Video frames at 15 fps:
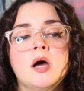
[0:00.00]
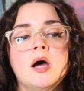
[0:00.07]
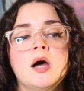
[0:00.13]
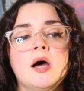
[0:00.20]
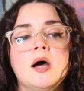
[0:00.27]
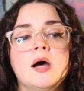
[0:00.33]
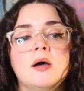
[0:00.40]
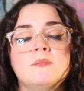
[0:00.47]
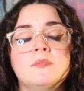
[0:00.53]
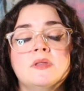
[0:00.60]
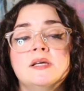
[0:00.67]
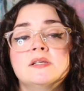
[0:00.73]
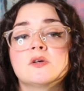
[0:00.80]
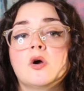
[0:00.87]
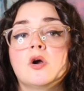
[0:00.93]
Um,
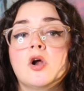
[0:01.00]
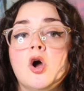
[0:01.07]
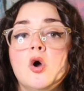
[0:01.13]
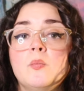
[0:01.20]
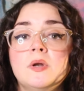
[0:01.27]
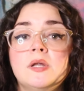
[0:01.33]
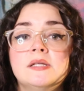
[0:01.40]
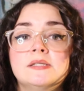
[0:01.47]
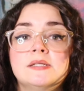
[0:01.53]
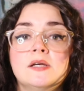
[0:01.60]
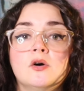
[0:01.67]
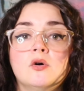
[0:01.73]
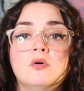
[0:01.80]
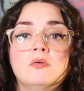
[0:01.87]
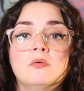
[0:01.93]
these are open
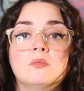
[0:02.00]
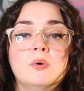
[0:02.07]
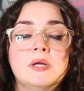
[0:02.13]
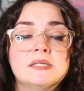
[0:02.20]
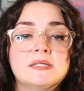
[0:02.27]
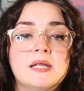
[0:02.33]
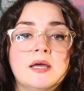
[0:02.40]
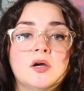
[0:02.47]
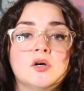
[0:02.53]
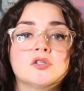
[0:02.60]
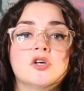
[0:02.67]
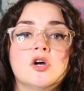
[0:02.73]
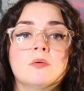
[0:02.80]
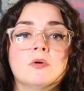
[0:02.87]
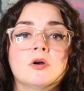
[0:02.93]
until Wednesday,
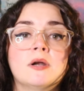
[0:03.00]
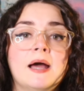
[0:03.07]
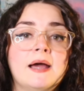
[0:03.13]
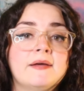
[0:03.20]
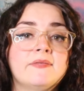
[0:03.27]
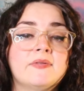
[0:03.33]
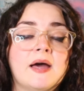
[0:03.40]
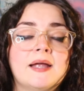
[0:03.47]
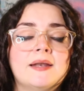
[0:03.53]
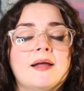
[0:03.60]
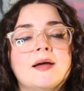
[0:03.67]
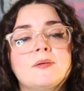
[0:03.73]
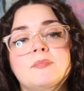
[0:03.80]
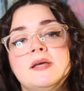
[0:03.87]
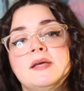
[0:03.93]
October 9th at
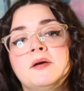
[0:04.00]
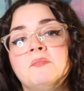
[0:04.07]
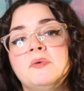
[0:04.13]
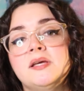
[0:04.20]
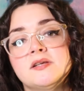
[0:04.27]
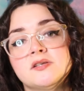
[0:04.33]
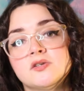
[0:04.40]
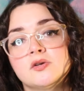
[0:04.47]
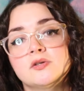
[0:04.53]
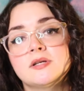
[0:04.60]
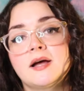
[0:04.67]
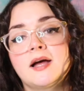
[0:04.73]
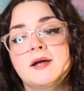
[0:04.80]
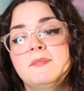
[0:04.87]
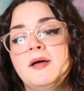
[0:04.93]
9 p.m. Eastern
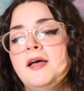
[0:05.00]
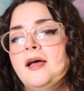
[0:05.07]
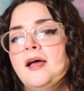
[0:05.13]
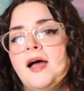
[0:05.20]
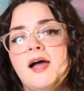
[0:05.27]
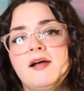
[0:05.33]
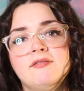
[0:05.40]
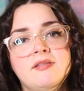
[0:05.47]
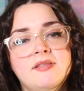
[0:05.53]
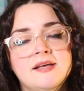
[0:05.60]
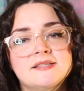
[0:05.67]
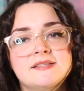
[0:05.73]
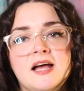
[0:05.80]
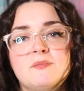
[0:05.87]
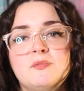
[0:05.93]
Time.
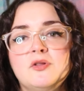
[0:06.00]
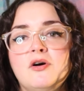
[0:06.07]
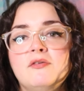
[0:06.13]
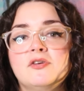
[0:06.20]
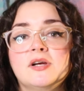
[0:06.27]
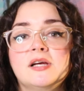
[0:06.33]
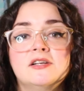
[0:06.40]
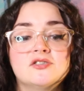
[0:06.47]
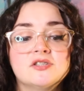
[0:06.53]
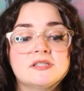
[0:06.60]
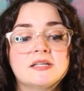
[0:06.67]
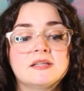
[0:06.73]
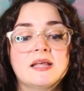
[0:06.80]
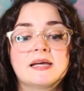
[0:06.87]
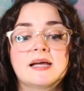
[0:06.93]
Everything's down below if you're
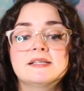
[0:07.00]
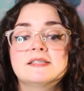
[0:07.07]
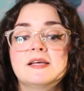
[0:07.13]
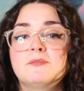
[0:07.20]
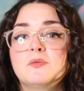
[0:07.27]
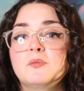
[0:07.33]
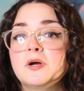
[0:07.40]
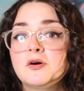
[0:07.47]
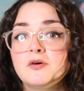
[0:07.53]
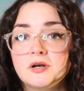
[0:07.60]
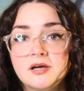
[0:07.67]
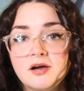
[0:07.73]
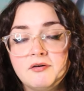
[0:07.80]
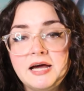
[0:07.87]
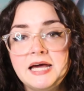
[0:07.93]
interested, like I said, but we're going
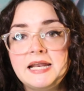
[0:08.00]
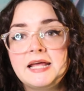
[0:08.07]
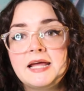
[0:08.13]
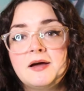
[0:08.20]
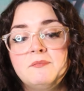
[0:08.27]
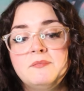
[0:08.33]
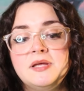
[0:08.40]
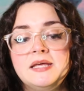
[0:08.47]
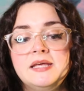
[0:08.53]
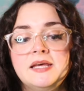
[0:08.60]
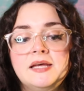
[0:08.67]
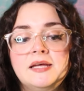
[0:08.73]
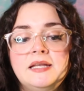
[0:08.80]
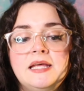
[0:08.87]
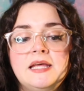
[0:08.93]
to go ahead and
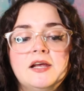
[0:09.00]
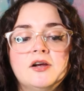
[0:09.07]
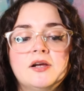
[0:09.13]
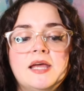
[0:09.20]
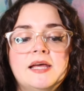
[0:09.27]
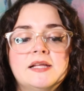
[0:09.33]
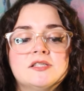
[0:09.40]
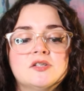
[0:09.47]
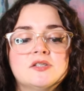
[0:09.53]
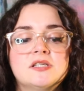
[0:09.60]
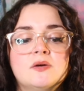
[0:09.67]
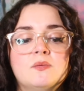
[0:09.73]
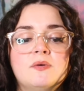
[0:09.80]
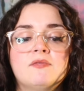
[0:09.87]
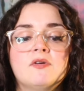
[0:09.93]
begin here, Cancer,
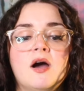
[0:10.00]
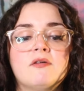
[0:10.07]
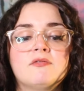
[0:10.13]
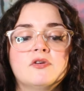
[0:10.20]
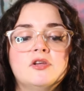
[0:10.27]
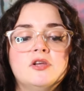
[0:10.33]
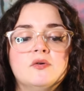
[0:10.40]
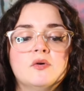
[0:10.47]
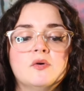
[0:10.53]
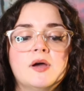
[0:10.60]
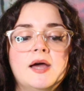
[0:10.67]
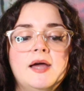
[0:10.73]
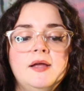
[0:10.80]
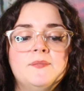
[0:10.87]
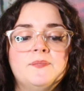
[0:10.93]
see what we've got for you,
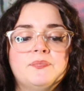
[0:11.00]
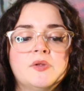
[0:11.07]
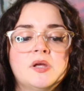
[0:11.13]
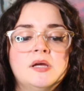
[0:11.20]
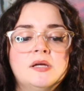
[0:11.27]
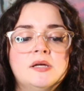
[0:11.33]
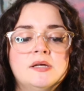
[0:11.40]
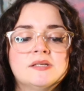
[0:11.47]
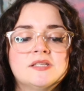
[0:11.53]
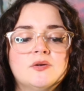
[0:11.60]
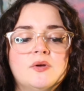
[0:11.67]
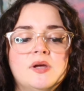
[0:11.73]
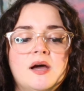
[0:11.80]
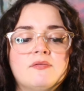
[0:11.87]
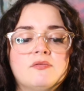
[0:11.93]
okay? See
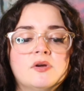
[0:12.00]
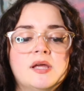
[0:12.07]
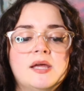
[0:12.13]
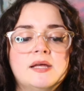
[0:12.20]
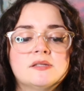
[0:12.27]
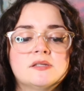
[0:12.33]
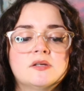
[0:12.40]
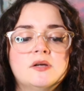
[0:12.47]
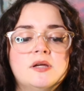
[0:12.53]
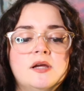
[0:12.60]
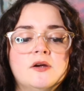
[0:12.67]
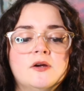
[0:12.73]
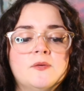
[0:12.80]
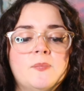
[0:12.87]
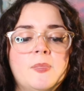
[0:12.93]
what we got for Cancer
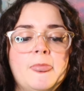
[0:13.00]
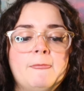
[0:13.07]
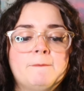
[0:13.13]
here.